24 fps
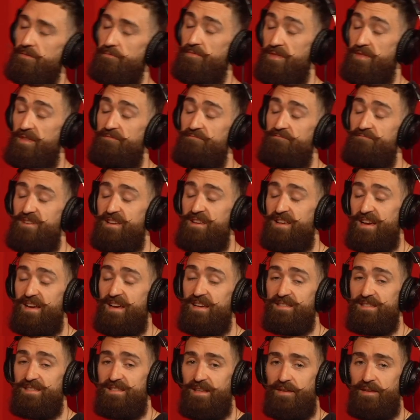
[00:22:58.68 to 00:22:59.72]
I
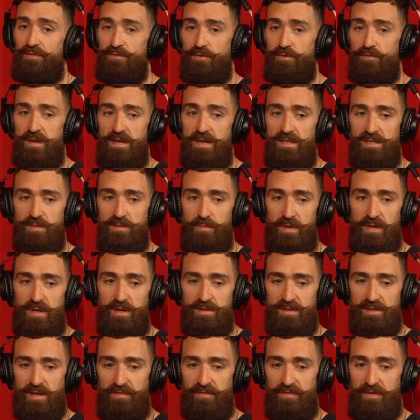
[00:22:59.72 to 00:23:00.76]
asked you that for a reason,
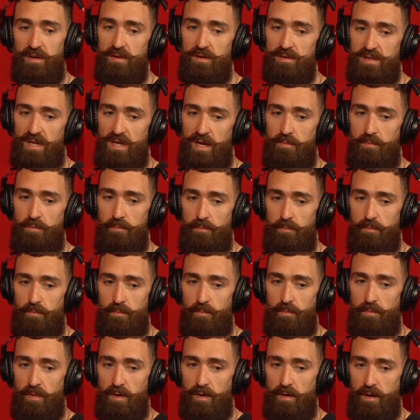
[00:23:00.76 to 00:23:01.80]
because I feel the same
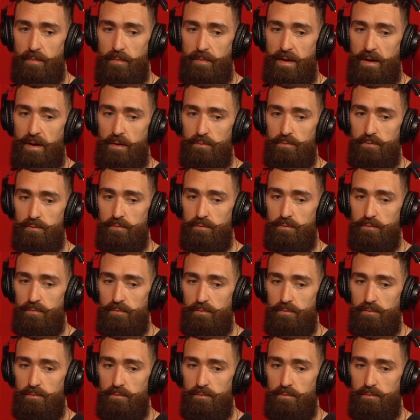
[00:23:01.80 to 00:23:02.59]
about